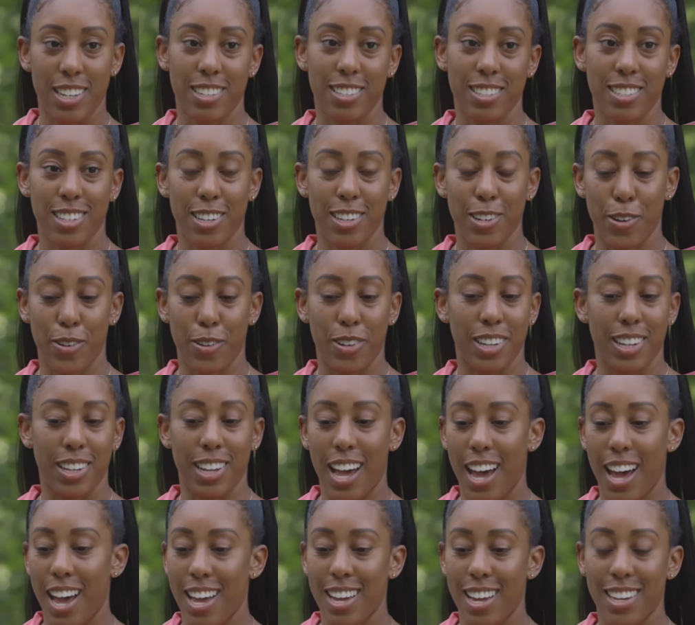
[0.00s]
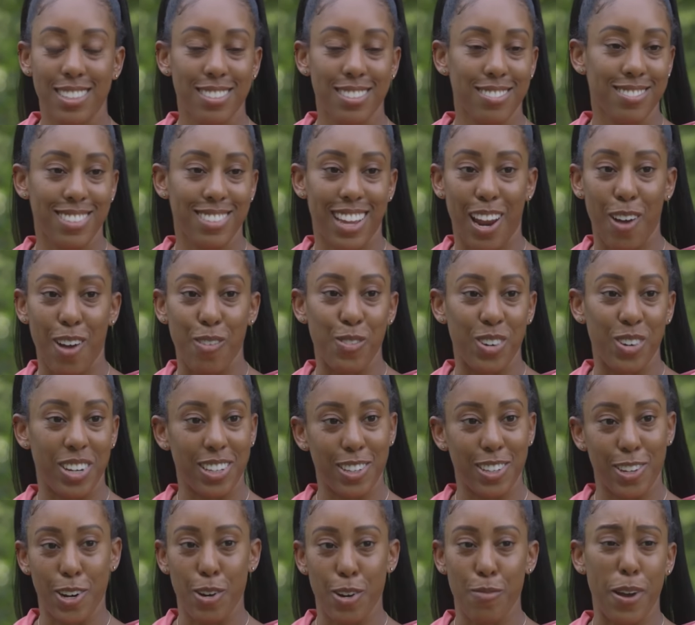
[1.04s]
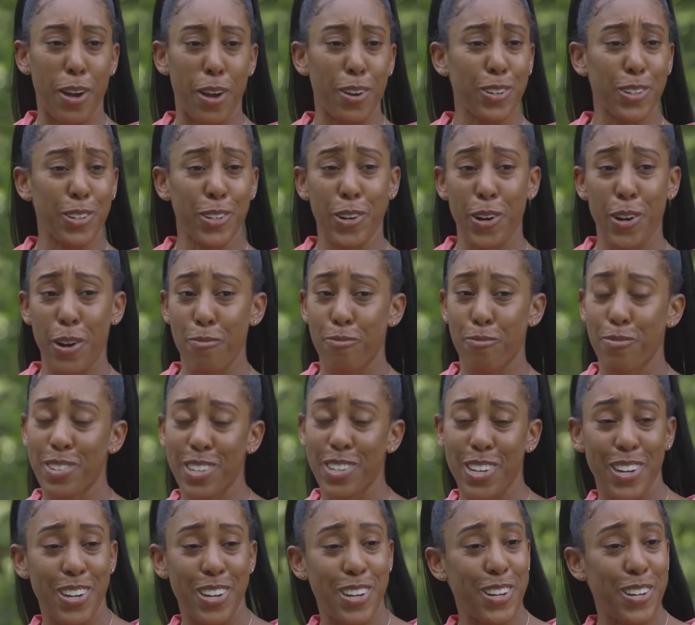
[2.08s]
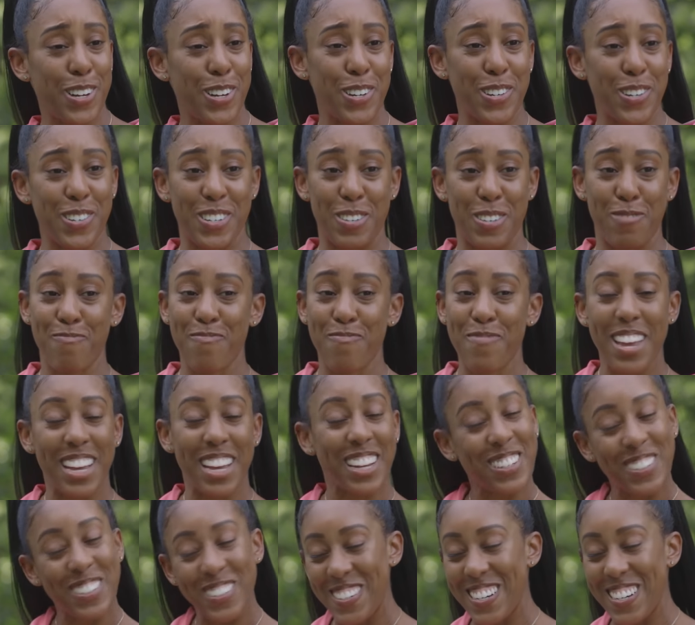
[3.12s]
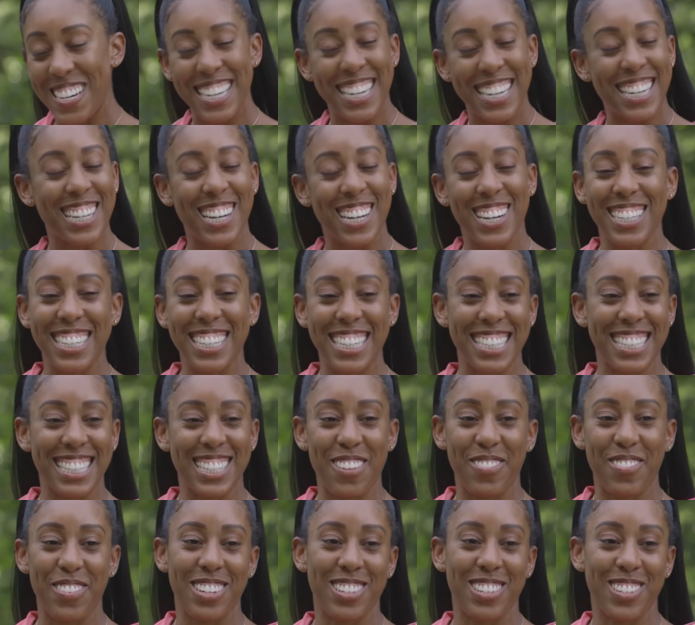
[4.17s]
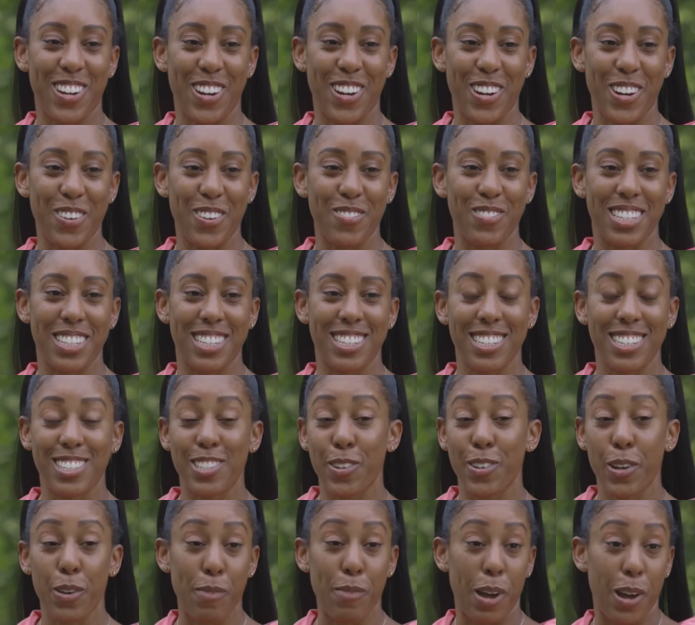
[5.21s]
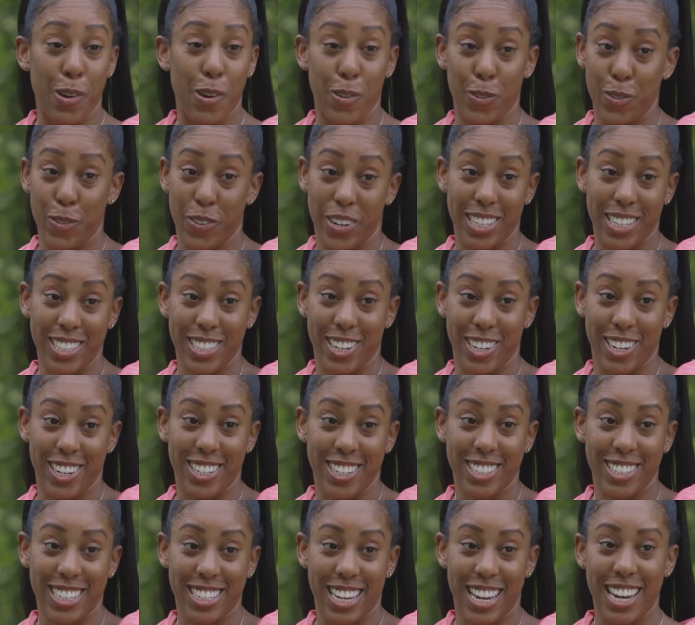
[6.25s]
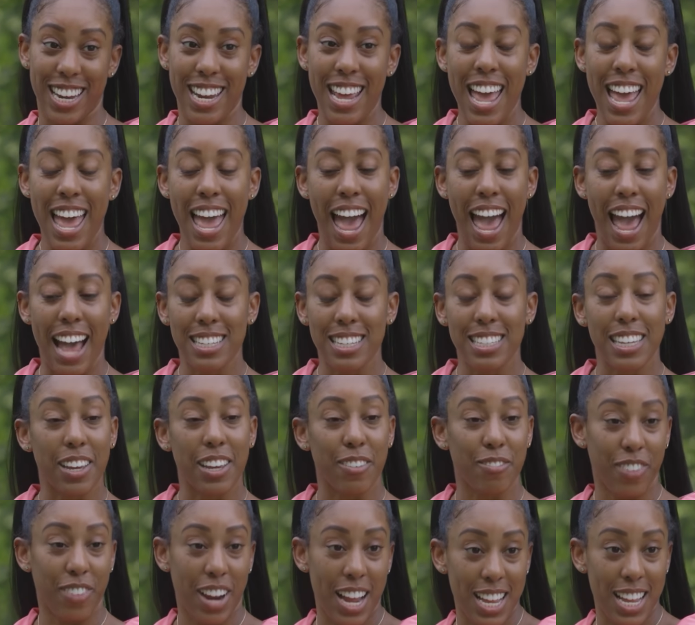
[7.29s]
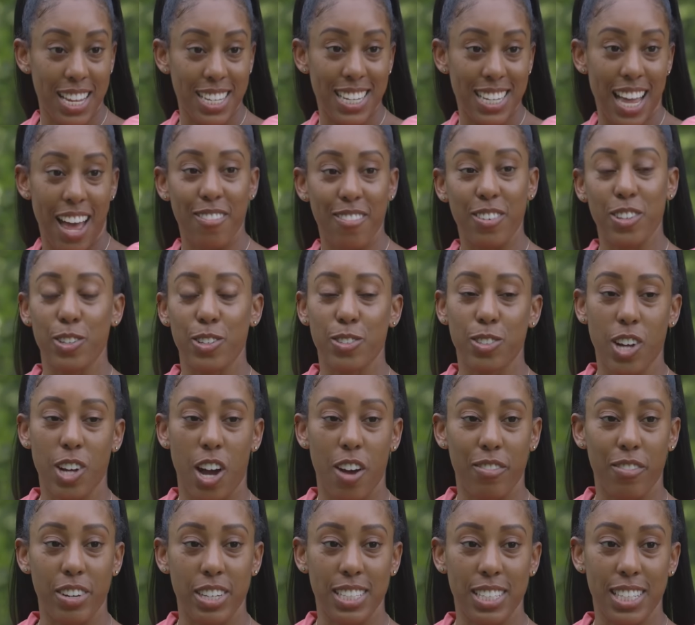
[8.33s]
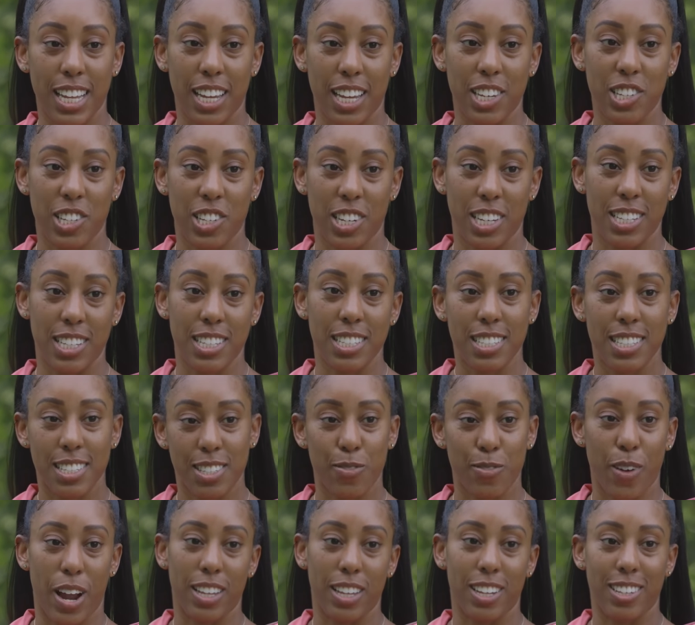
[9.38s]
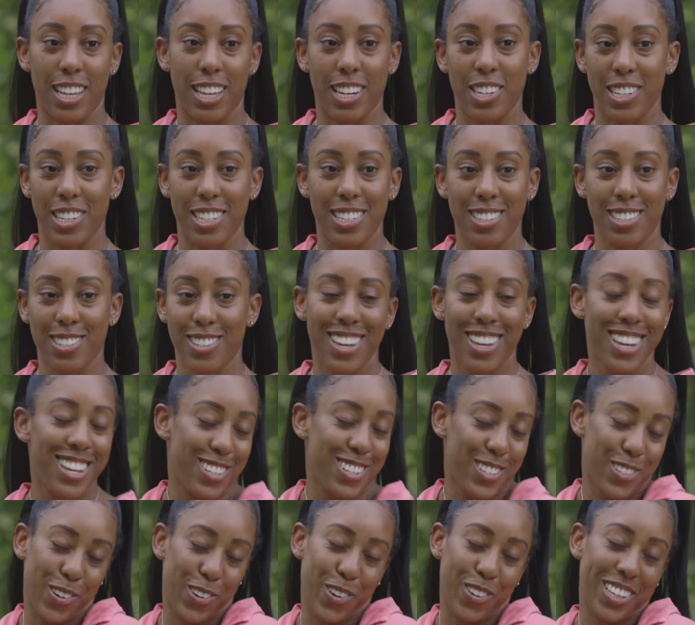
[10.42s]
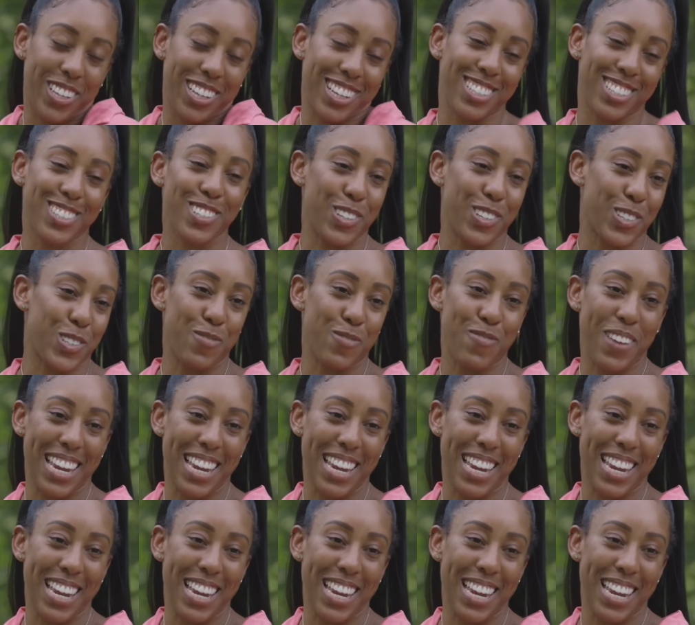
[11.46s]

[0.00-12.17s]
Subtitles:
There's, you know, a lot that I want to learn about crypto and Bitcoin and all these different terms, and just doing my own research and asking friends, having those conversations rather than just scrolling on social